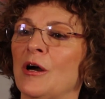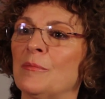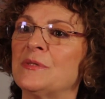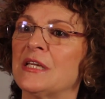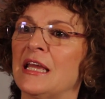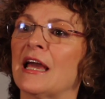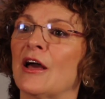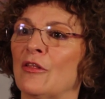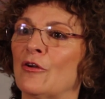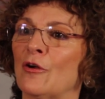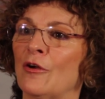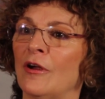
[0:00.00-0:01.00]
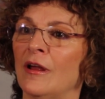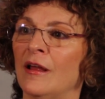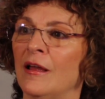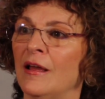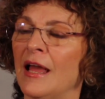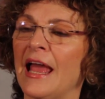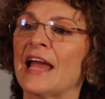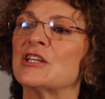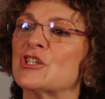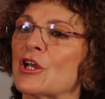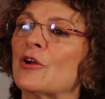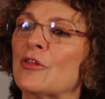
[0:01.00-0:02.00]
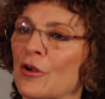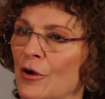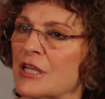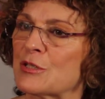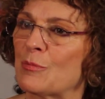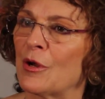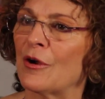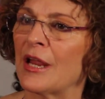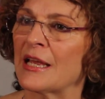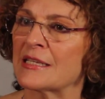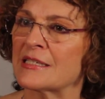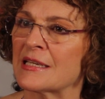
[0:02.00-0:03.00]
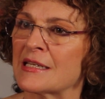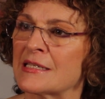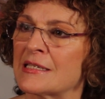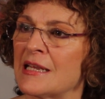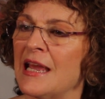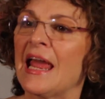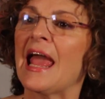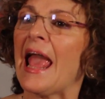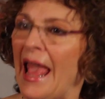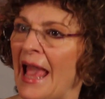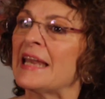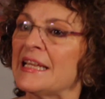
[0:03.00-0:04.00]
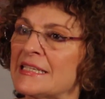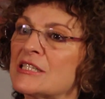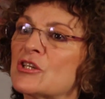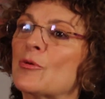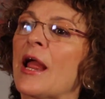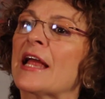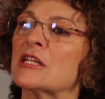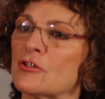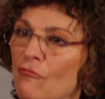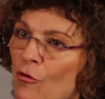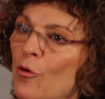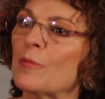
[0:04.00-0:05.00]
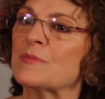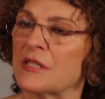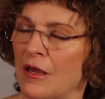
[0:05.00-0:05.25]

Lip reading: come together and share their experiences, and it transforms